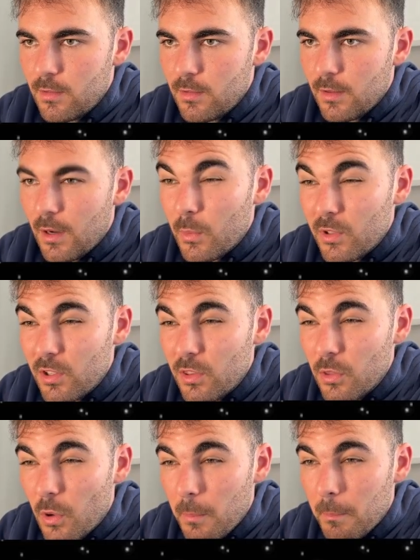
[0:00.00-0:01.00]
Oh, it's
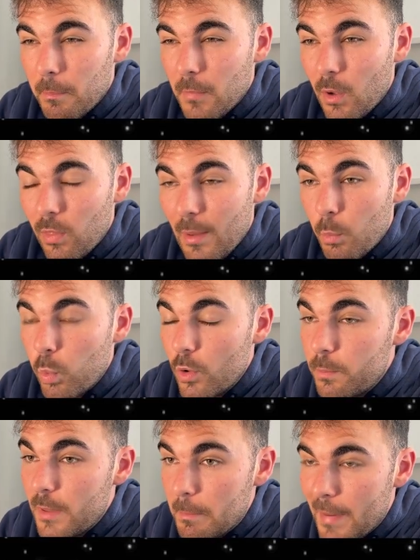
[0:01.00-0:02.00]
not... Oh, that
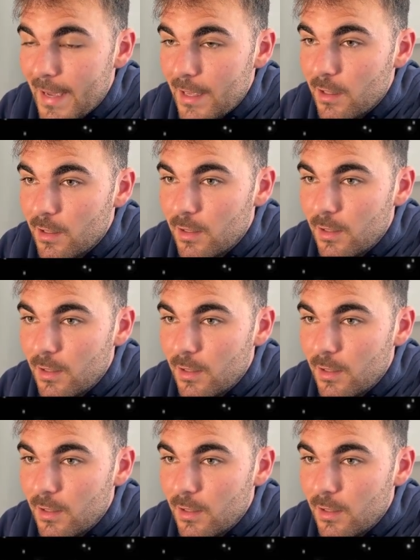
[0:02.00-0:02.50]
would be mate.